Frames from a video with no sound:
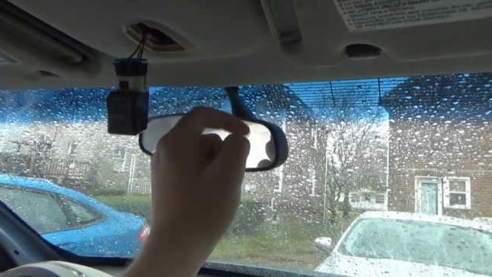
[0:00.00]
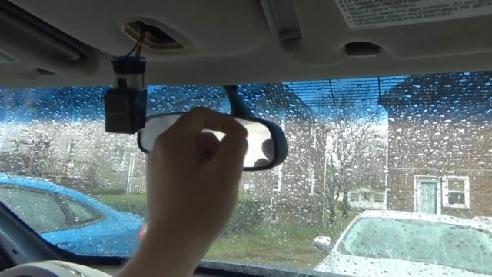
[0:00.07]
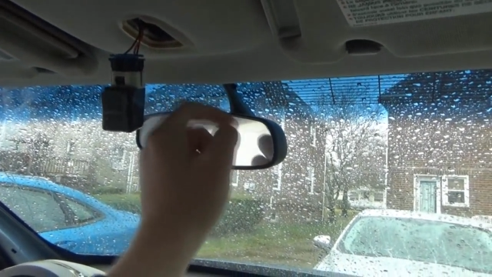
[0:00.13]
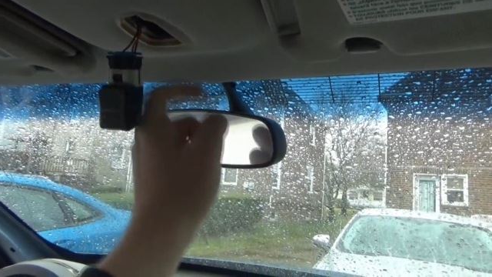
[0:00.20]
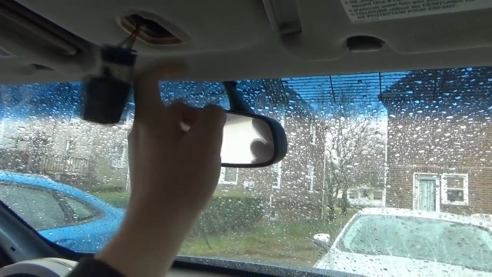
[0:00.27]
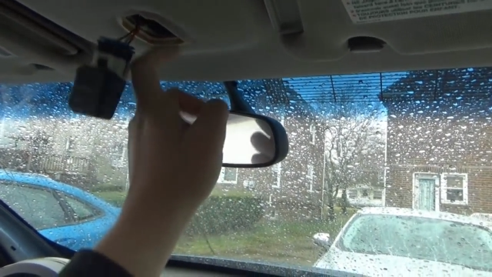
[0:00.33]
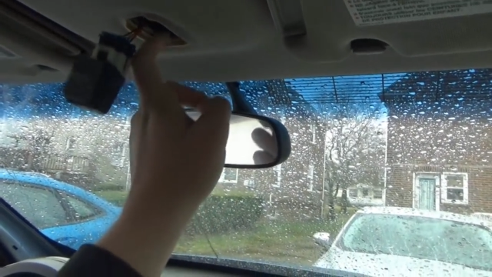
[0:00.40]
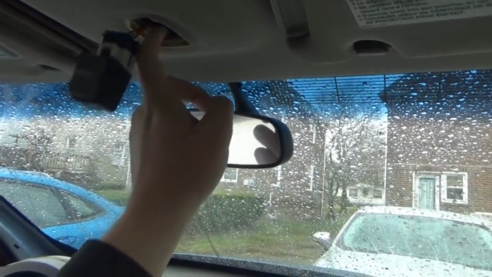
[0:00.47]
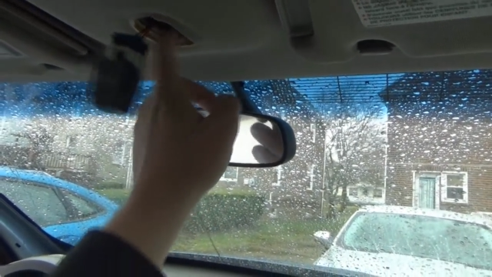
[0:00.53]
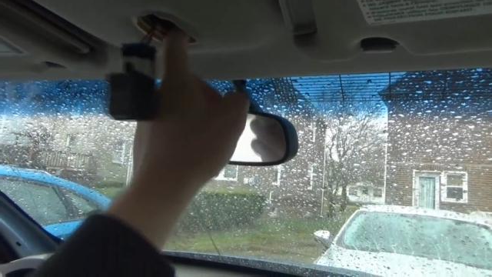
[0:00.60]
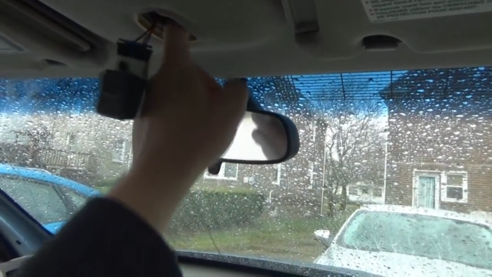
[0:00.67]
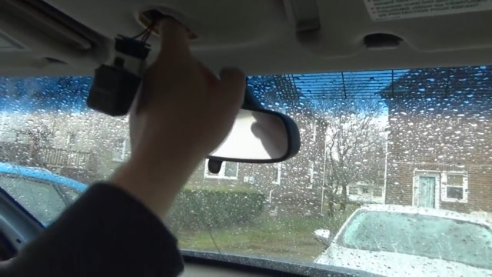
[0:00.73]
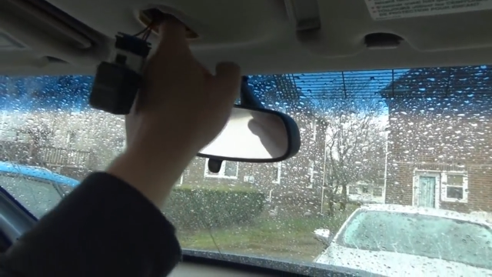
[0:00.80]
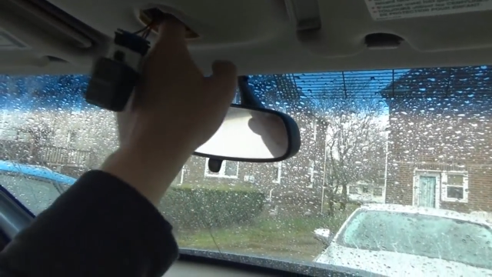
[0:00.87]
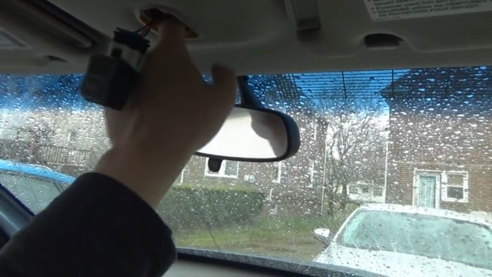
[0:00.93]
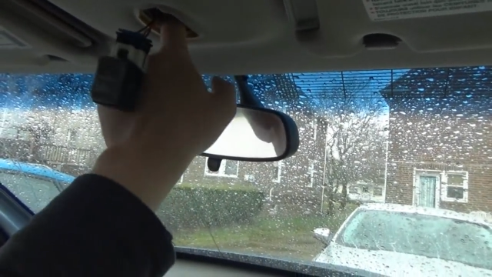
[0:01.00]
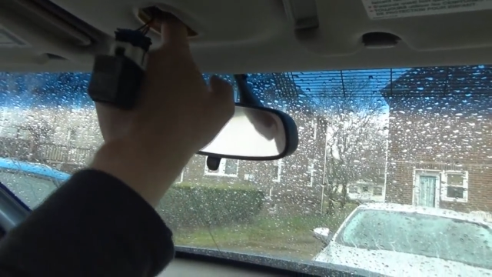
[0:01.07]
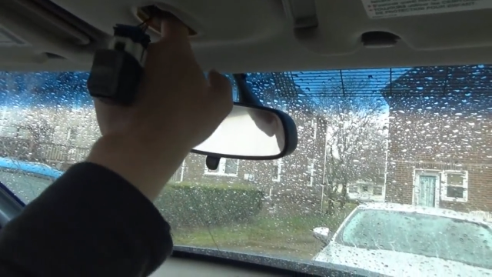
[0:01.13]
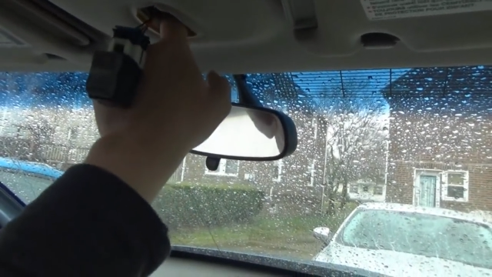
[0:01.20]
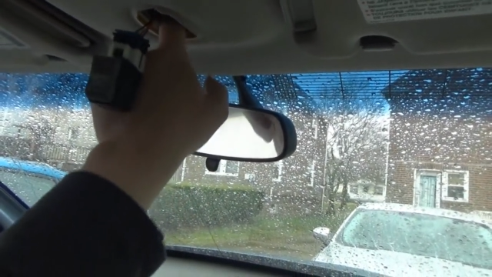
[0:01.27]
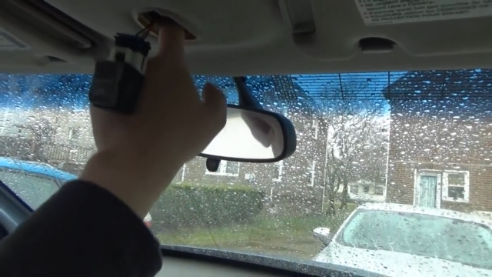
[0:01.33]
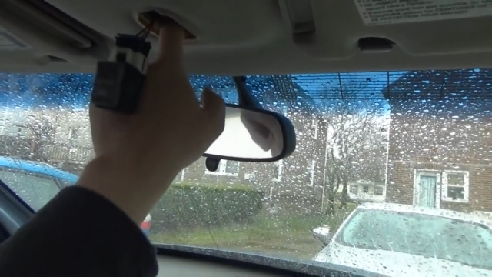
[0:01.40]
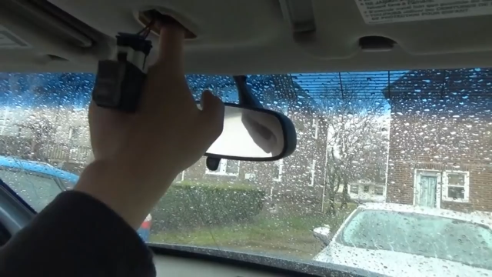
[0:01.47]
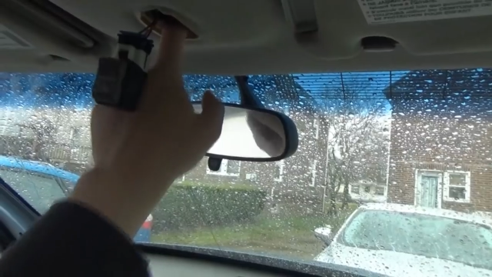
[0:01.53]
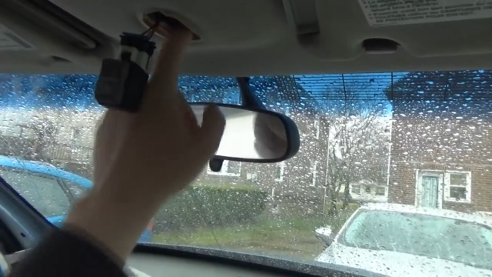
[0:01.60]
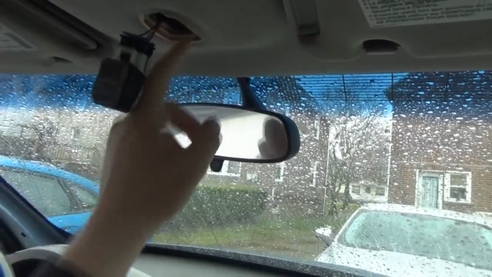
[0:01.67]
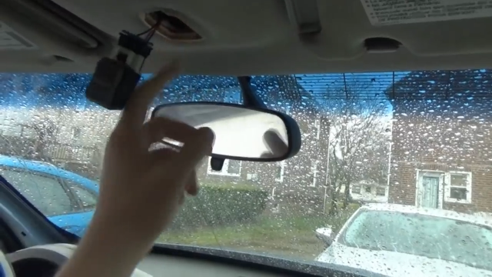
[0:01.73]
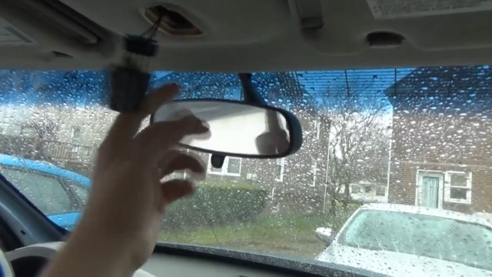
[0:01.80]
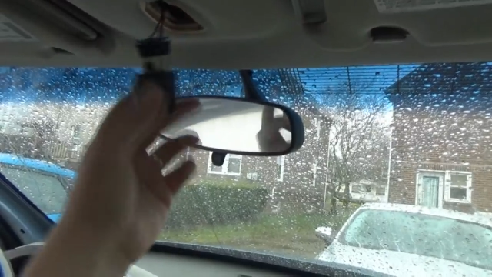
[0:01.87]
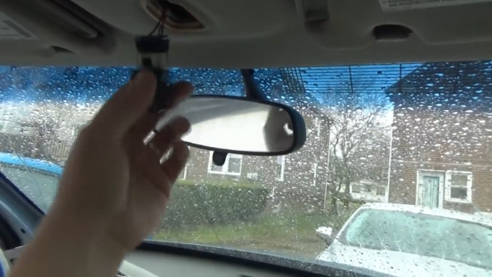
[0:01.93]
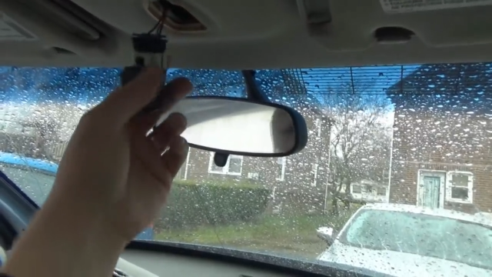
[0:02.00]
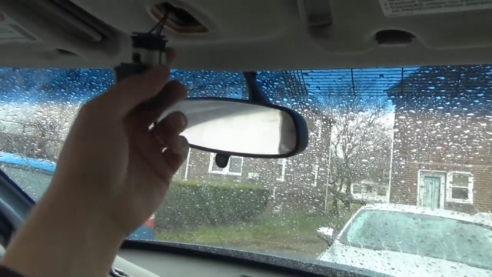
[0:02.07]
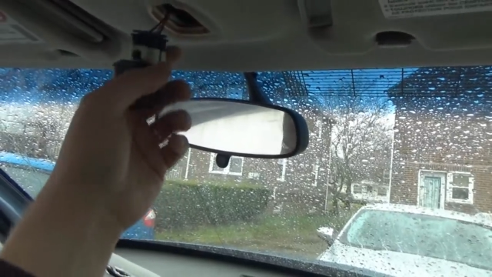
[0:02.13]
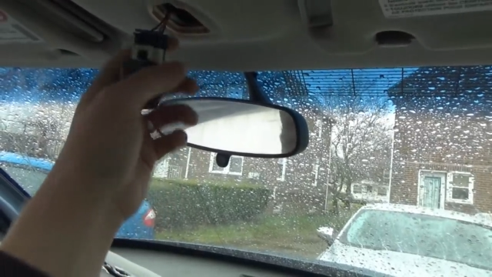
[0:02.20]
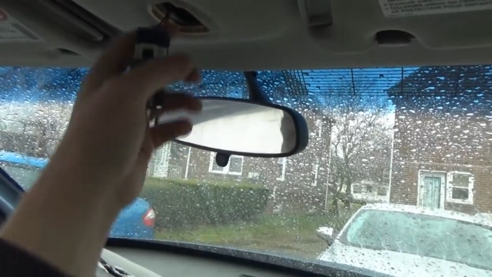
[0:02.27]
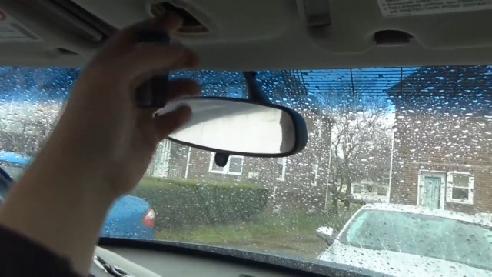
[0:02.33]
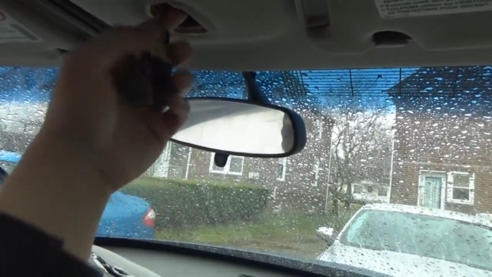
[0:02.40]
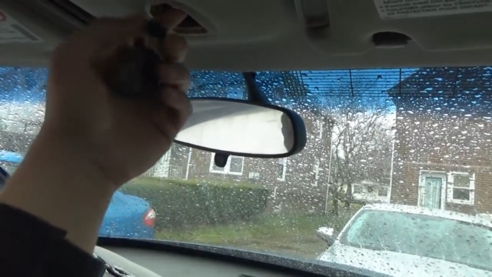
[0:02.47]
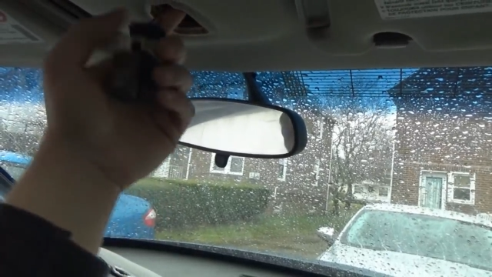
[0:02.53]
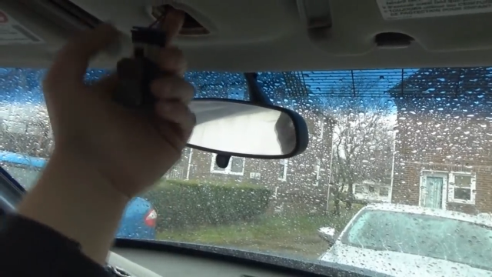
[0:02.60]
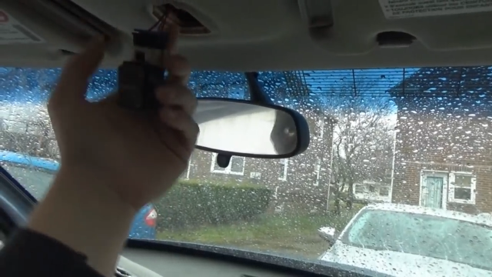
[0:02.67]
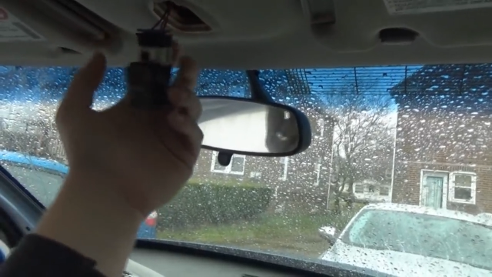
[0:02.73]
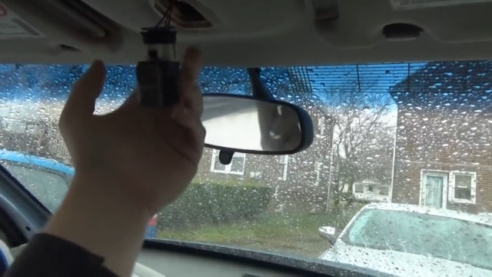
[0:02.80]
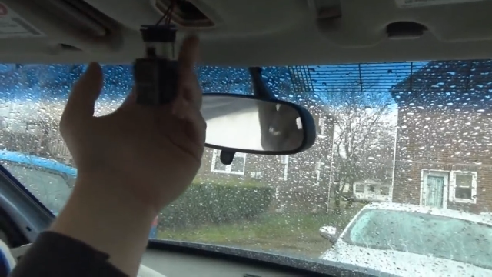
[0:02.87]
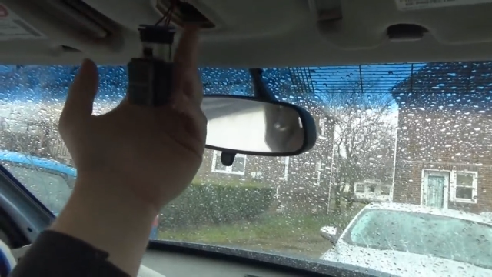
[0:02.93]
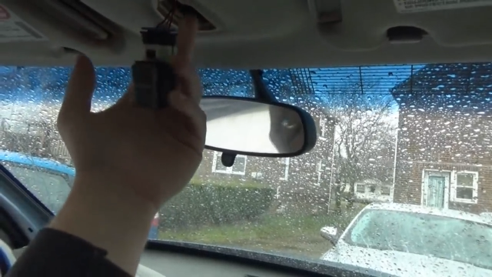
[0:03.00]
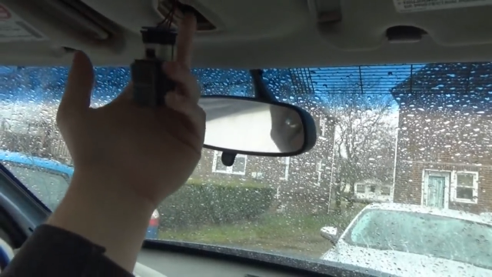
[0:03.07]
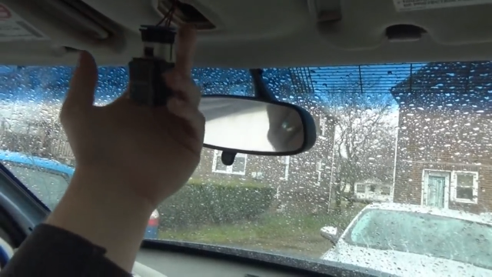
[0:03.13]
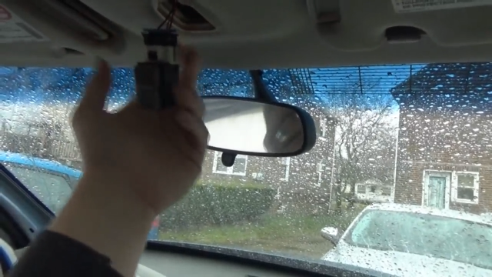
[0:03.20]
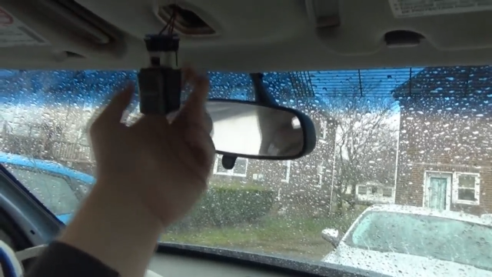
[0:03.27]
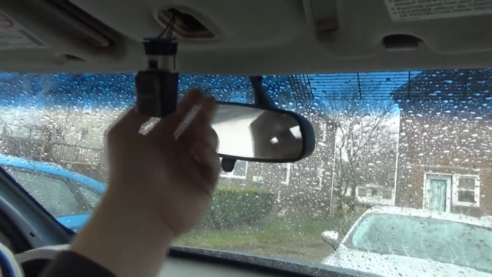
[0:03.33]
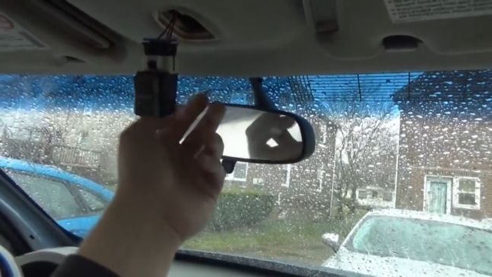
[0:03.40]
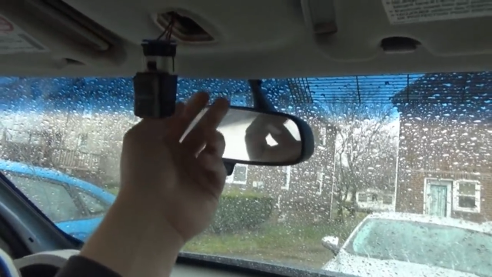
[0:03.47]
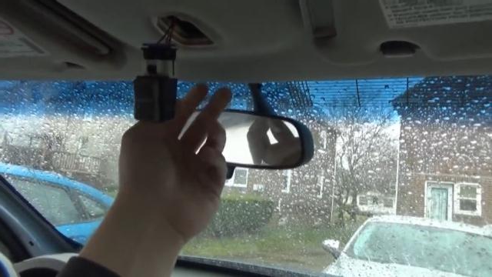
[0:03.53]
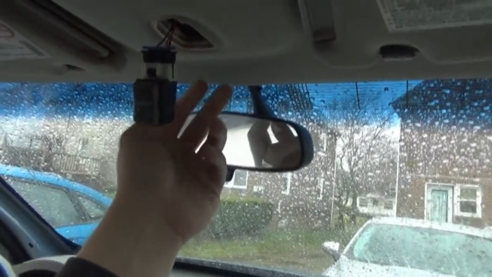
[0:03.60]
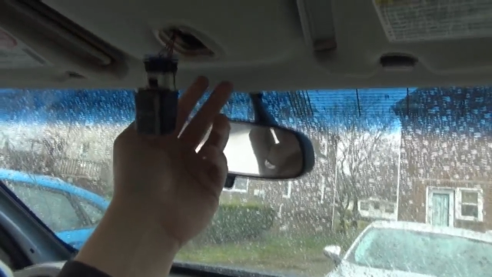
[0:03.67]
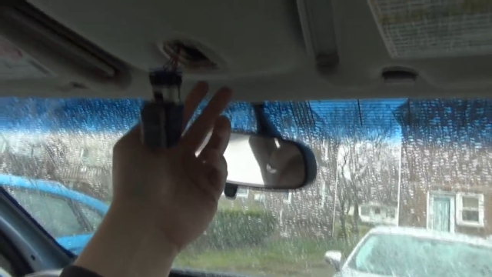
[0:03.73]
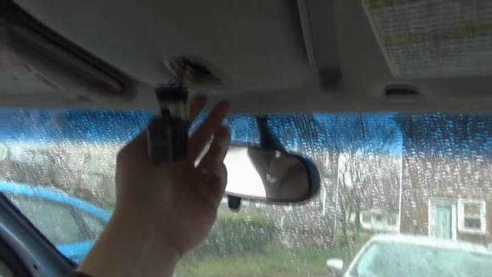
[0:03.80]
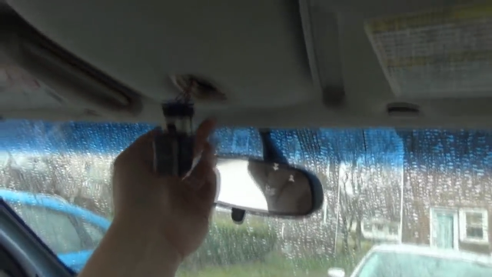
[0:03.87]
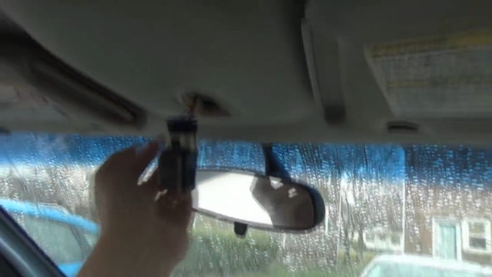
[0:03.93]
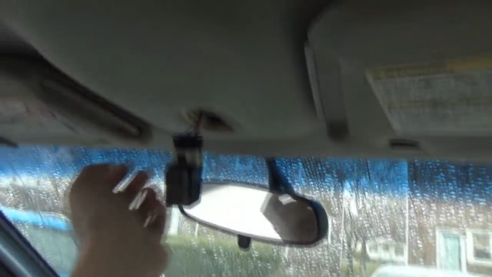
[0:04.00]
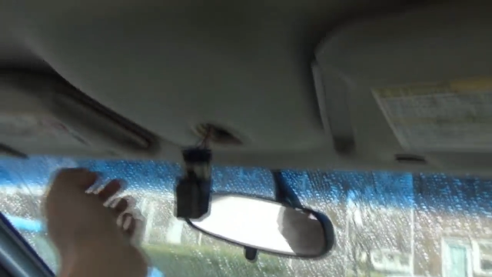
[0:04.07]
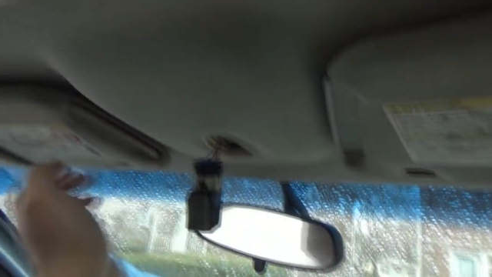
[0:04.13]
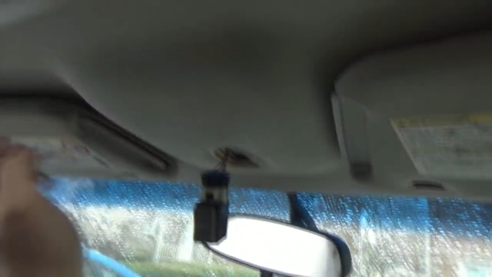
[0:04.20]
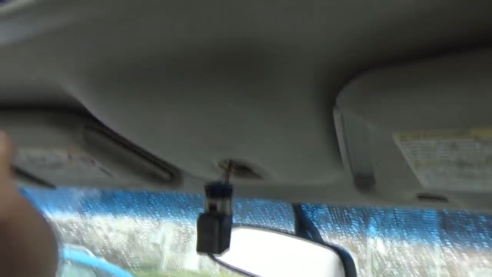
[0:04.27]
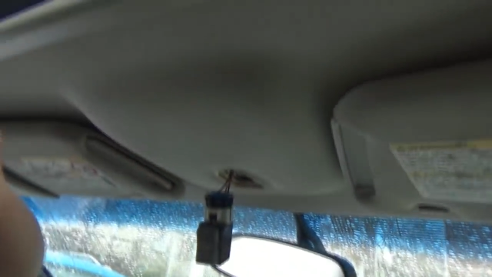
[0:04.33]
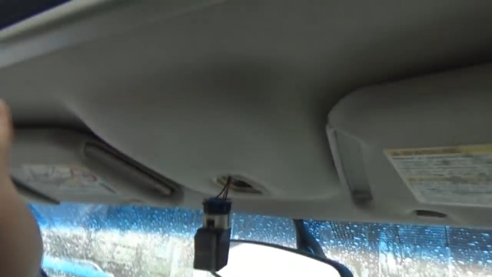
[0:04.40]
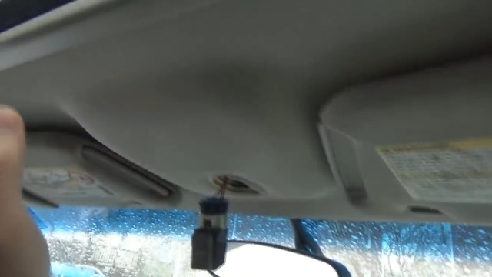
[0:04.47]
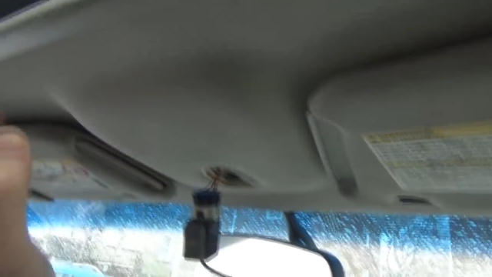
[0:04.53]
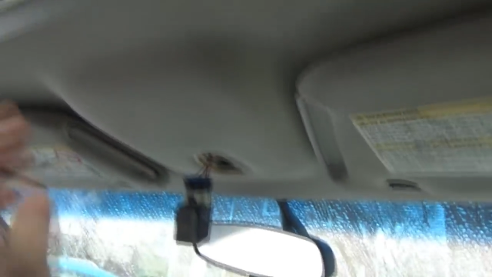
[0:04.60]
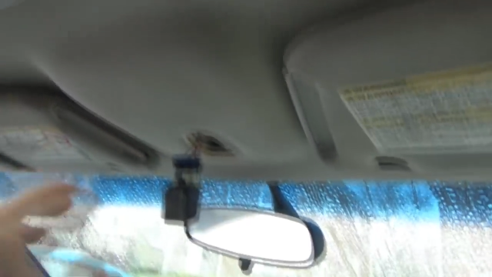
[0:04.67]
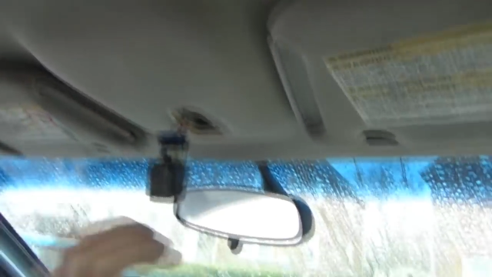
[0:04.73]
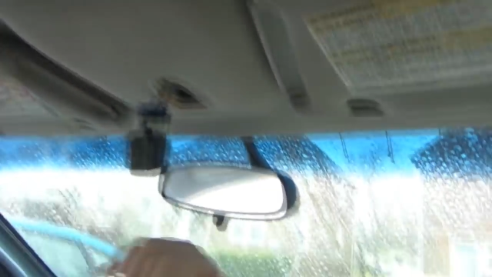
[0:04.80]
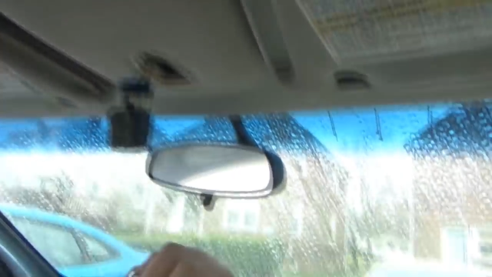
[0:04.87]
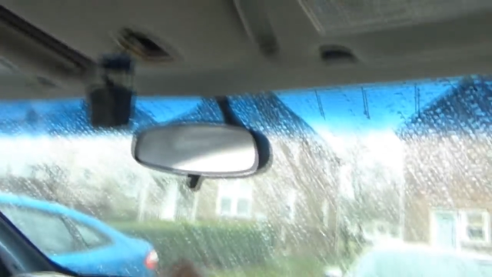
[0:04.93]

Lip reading: Nobody's mouth can be seen.